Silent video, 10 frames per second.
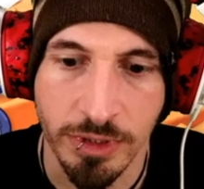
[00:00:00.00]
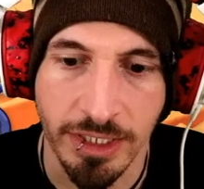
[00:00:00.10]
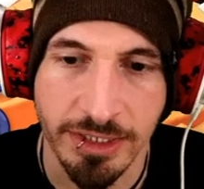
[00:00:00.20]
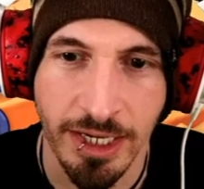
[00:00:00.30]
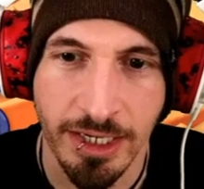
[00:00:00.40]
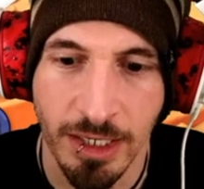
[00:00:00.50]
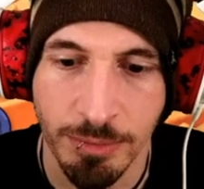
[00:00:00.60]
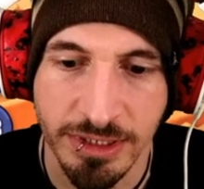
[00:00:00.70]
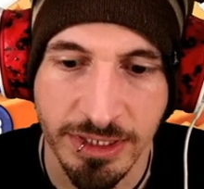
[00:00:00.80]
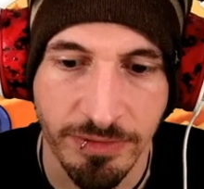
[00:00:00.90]
what we got. They got a
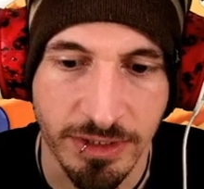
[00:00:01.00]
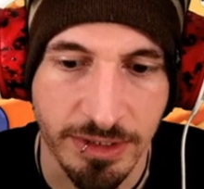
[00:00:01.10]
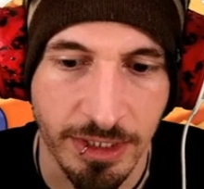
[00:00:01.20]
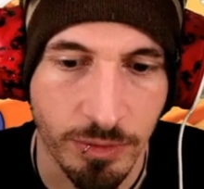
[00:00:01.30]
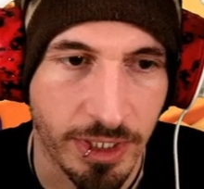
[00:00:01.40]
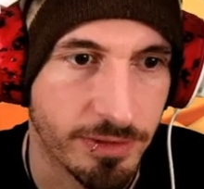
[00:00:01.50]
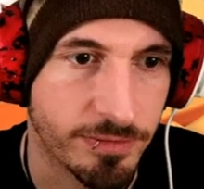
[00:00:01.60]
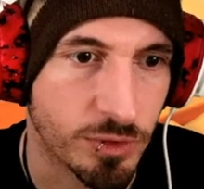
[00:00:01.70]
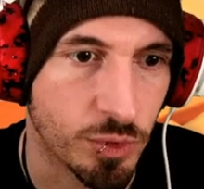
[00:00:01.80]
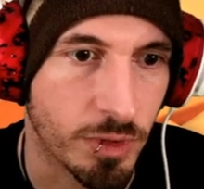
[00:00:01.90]
couple sevens. They don't
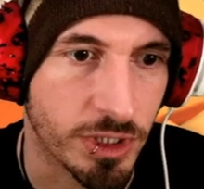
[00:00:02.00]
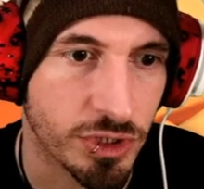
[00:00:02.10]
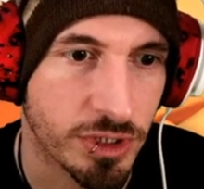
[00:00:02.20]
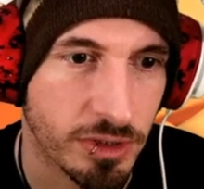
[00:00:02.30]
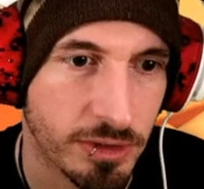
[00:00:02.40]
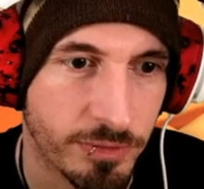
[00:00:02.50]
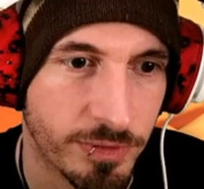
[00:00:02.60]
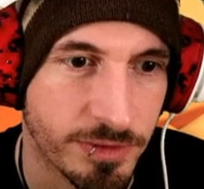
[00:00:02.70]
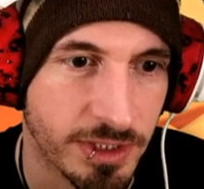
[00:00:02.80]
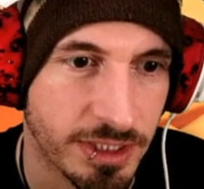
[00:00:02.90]
have too much. They're level
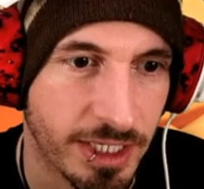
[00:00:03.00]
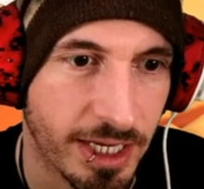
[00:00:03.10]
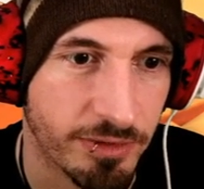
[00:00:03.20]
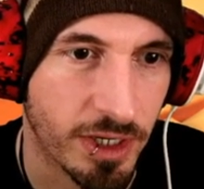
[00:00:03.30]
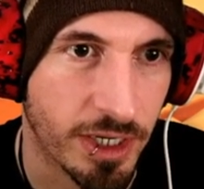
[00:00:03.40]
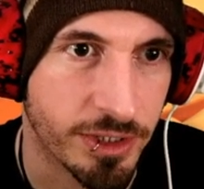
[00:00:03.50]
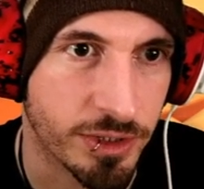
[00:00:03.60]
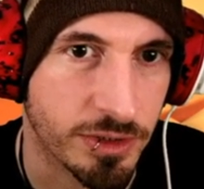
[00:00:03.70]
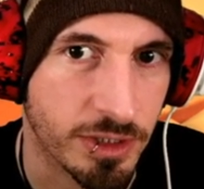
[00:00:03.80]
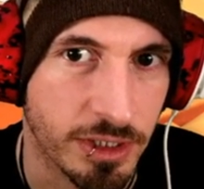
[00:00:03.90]
50. They have a
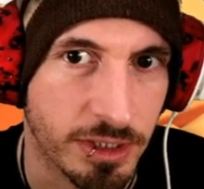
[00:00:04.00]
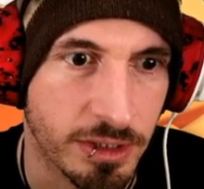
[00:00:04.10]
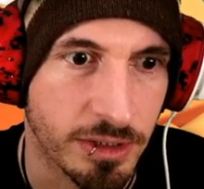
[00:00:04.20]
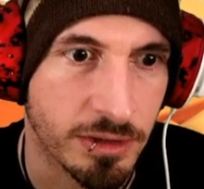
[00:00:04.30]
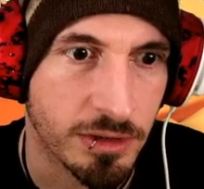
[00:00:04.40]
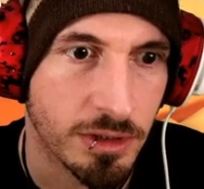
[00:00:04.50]
higher uh,